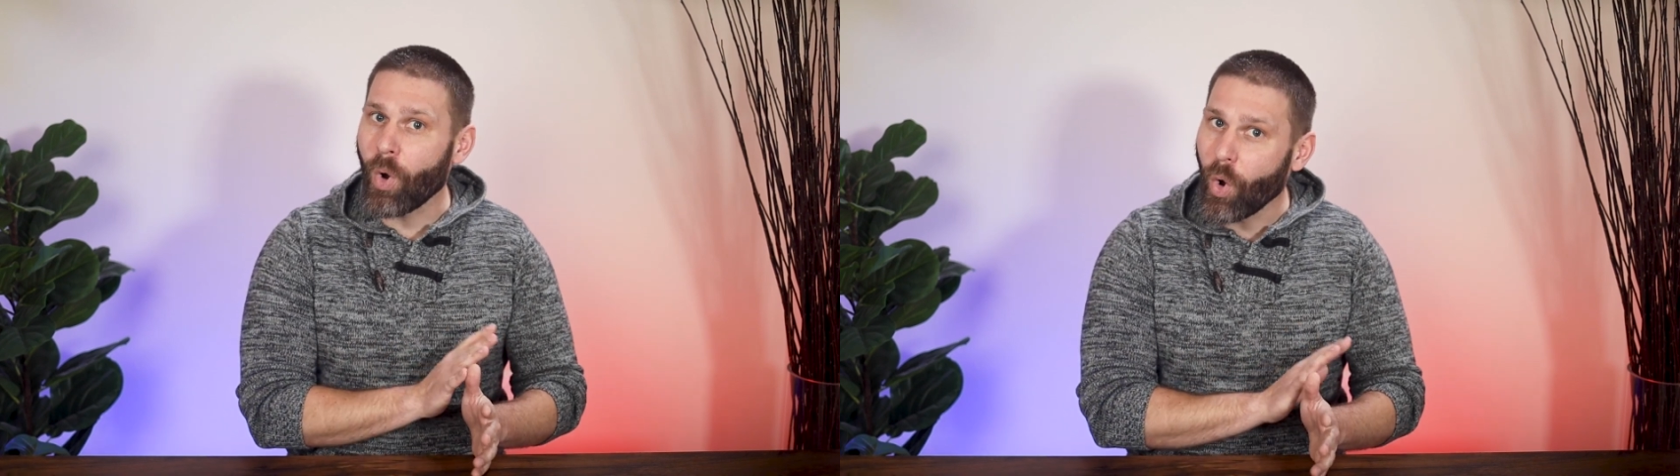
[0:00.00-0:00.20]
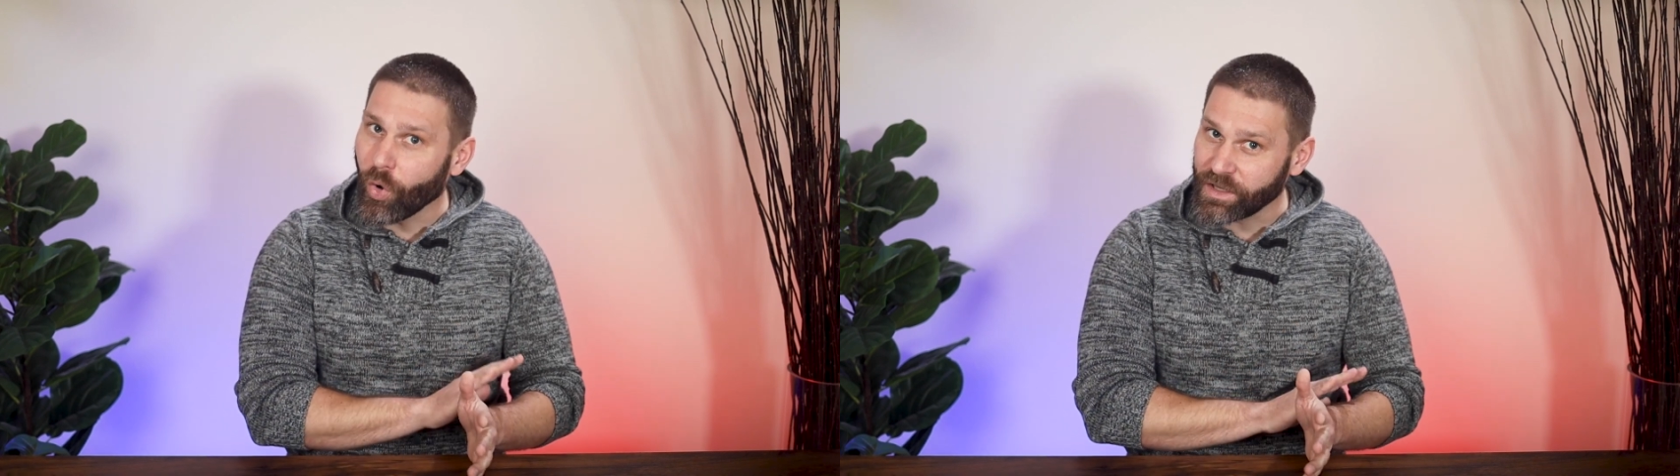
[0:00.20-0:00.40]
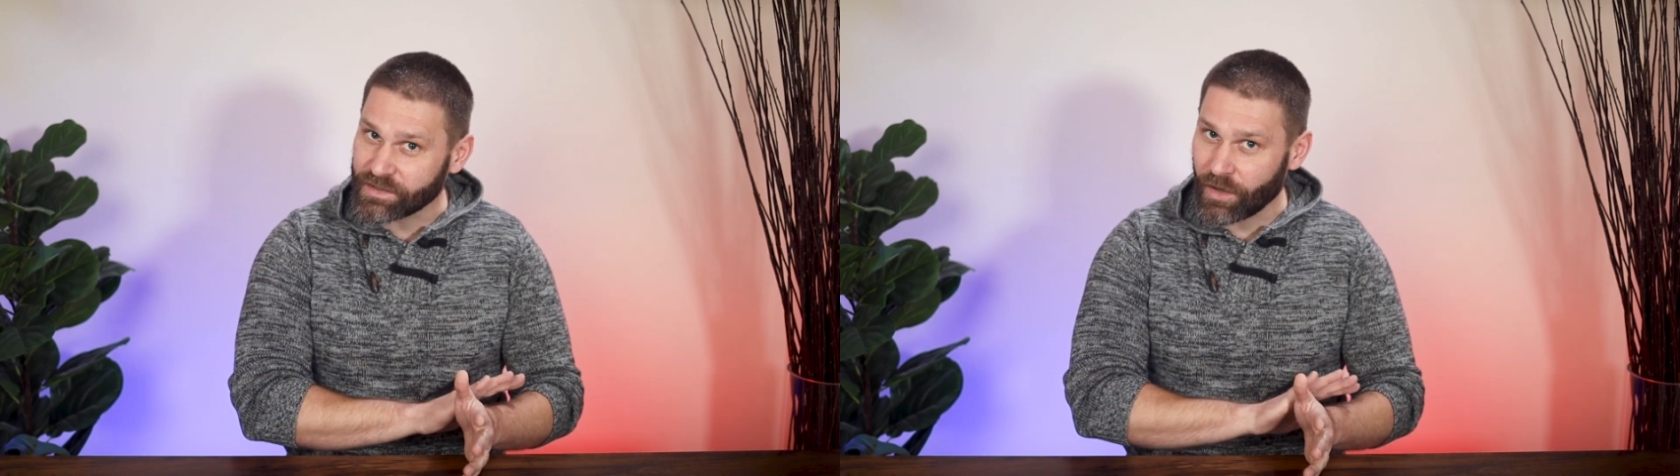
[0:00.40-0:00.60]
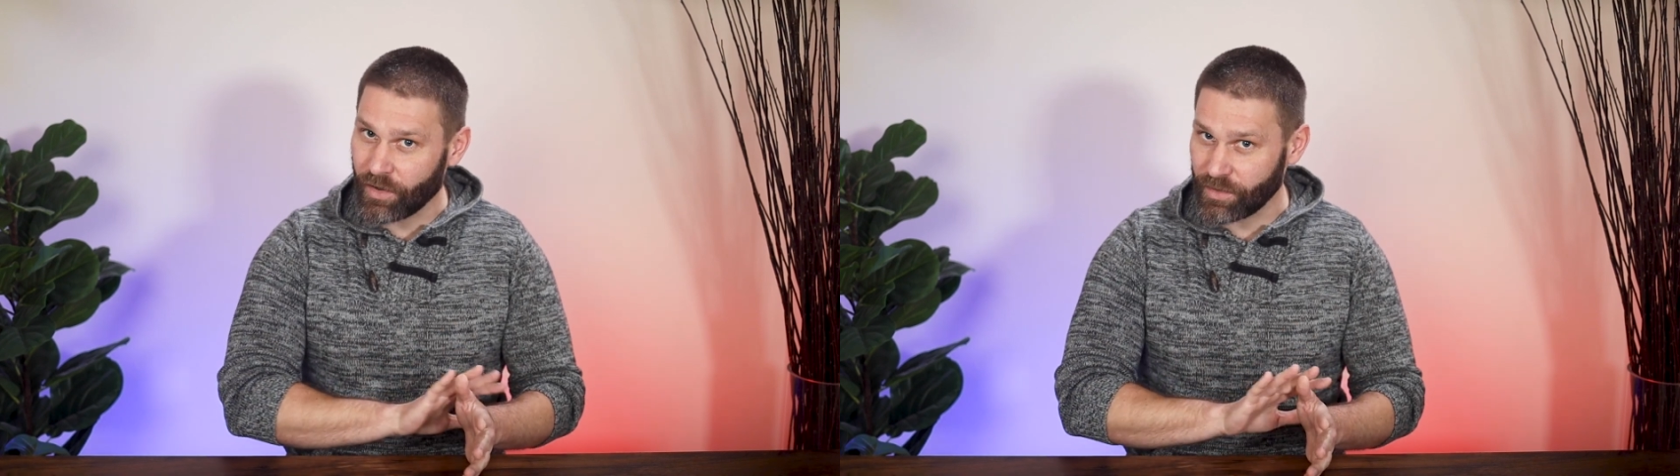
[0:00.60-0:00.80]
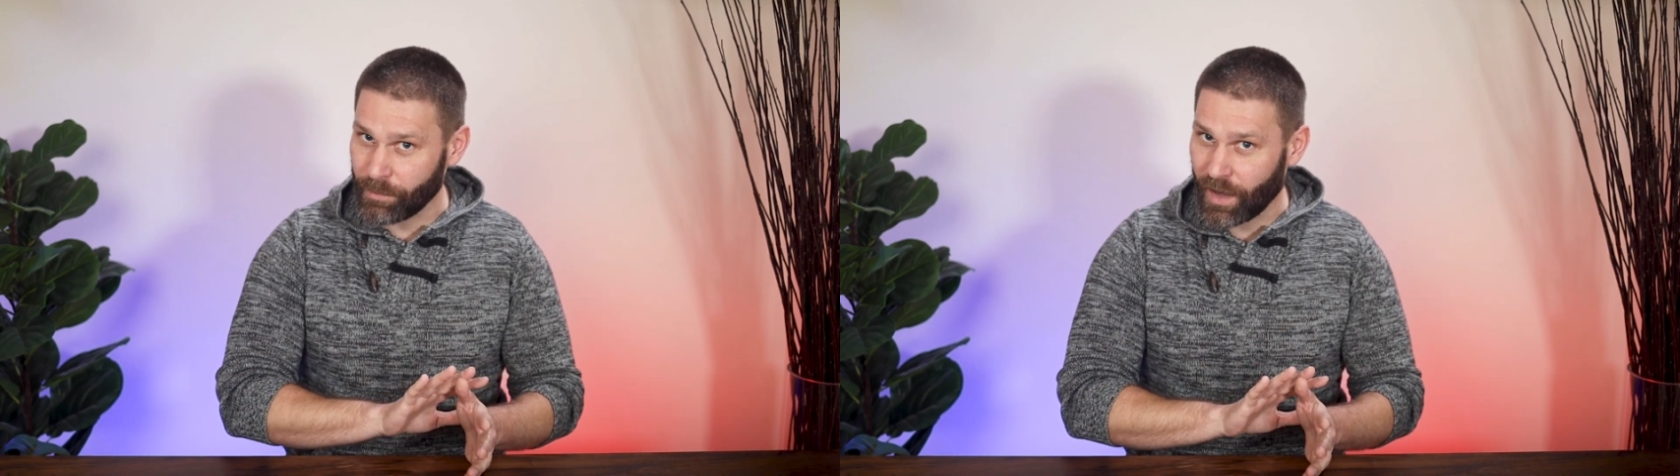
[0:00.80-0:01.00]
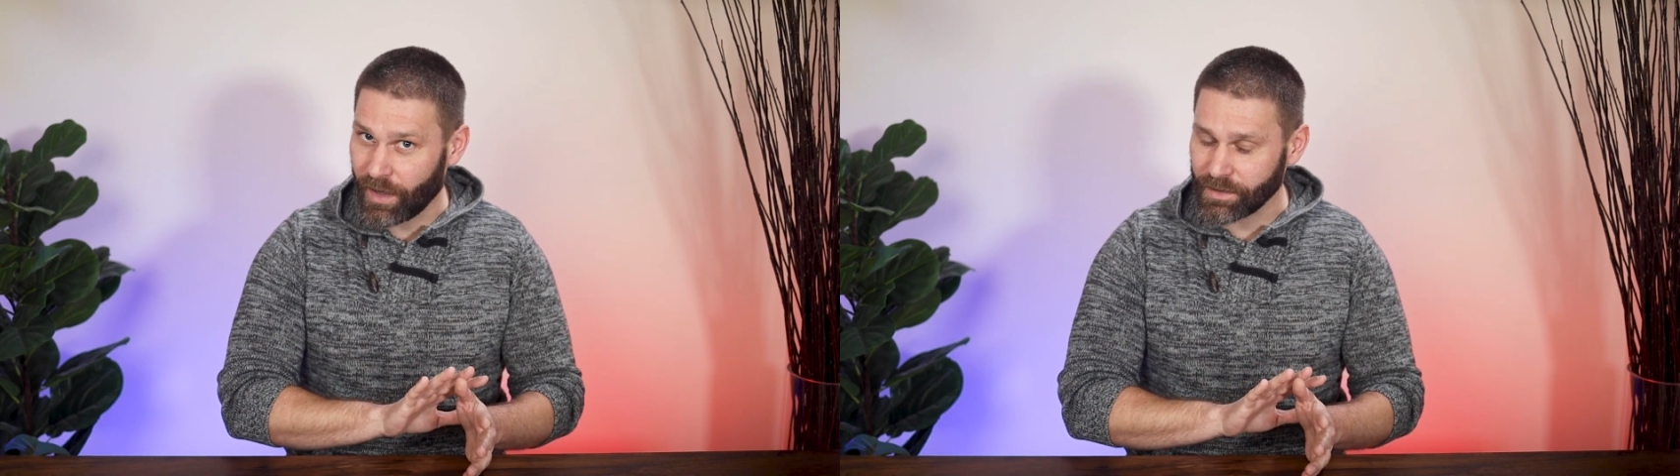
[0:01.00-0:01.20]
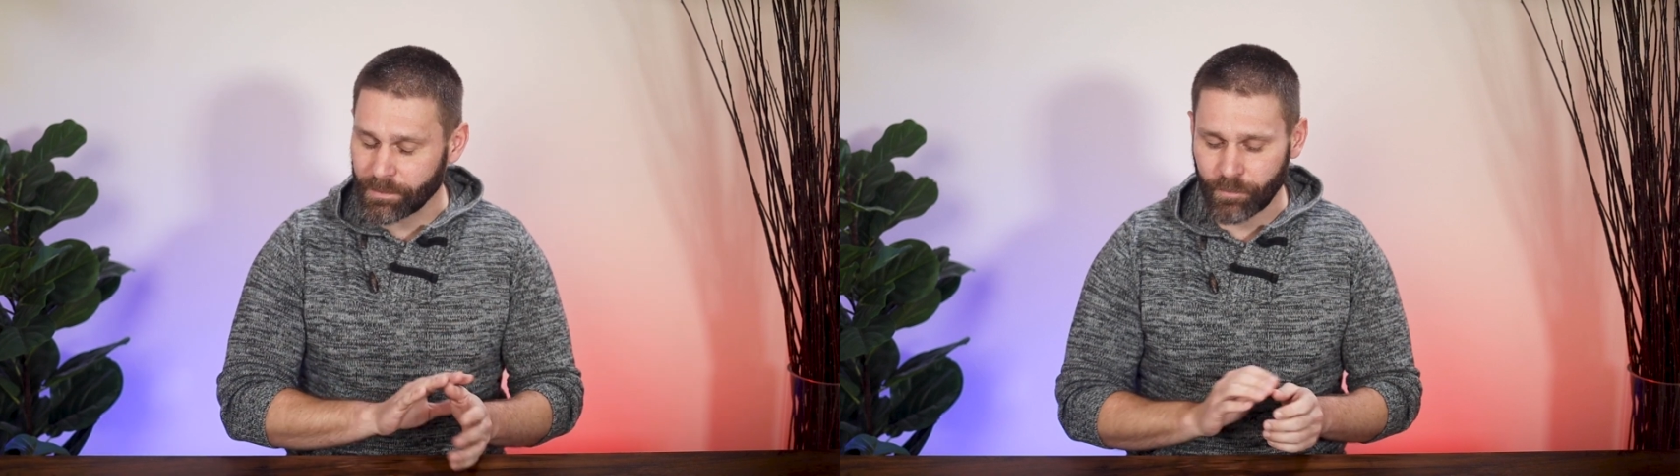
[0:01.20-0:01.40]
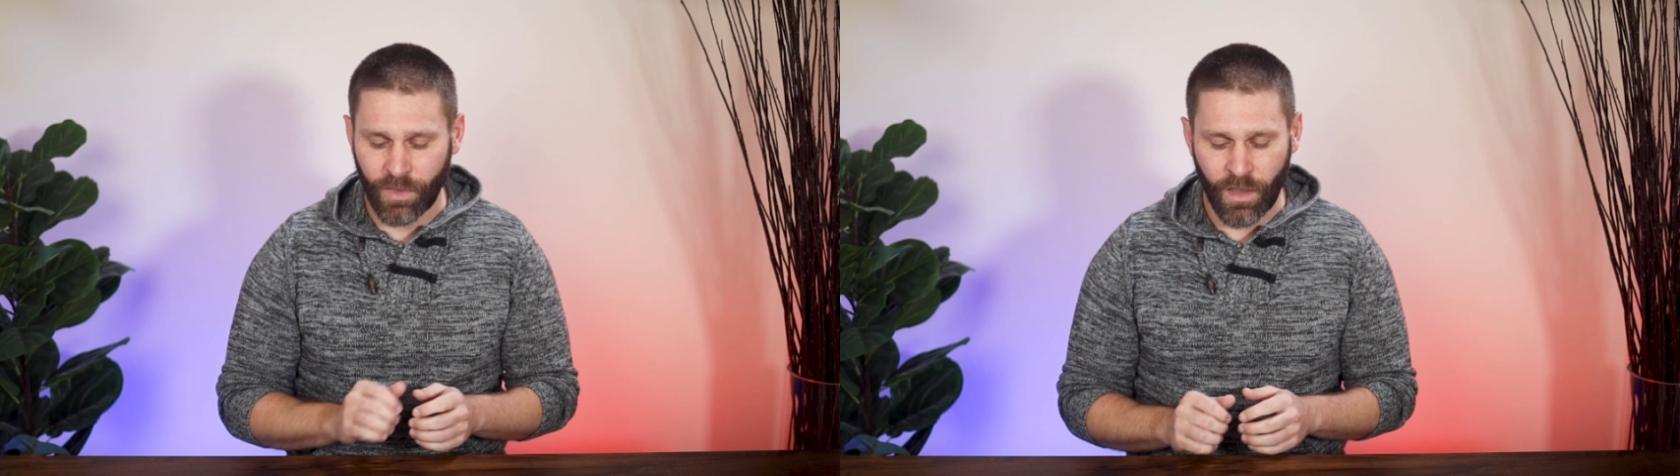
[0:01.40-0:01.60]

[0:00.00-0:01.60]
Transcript: points on the body.